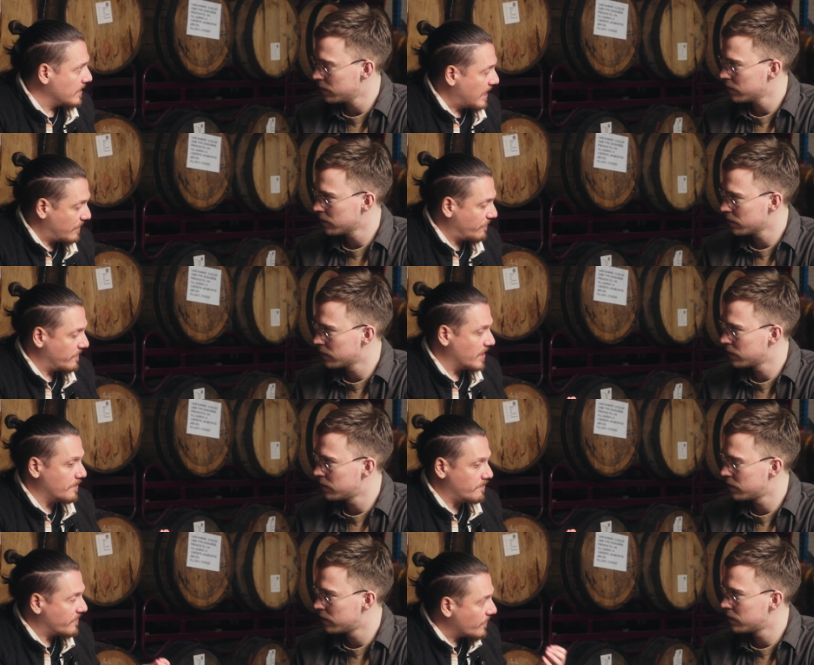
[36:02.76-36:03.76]
Speaker 1: like
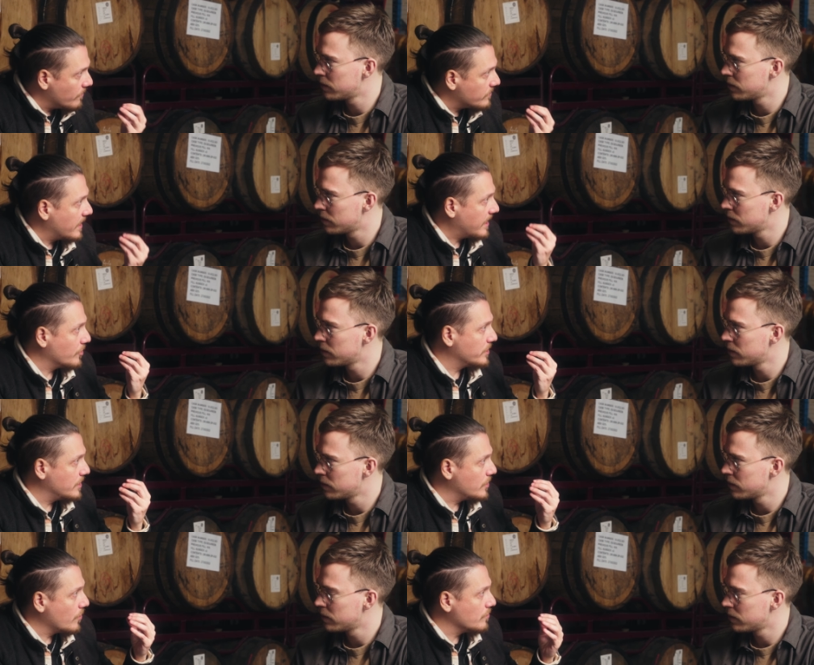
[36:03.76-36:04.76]
up front, like on
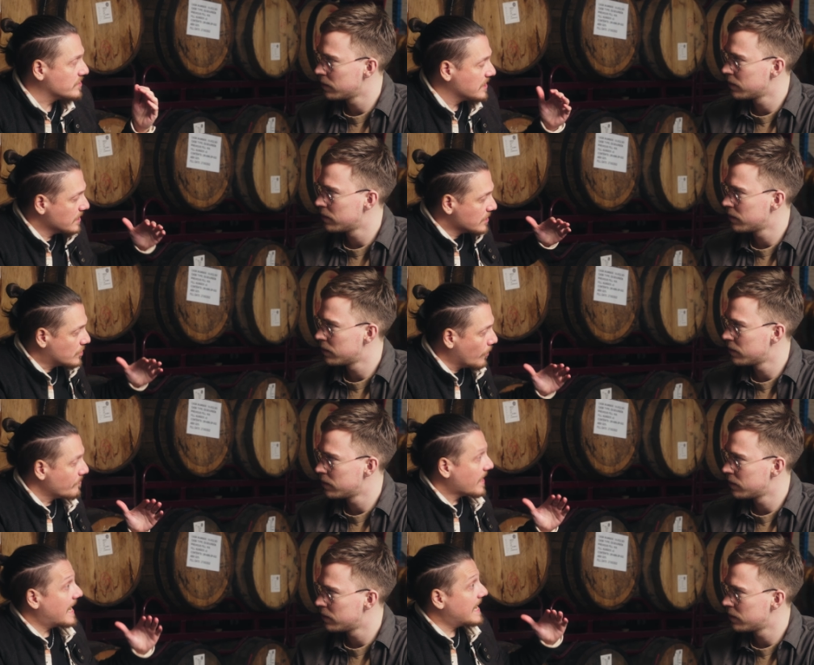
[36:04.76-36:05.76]
the nose. So,
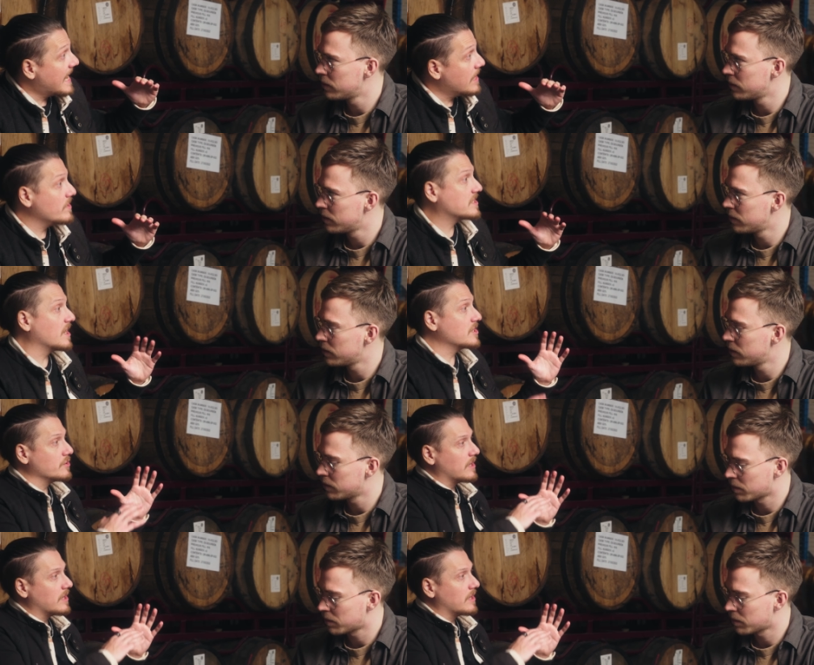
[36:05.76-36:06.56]
and then we start to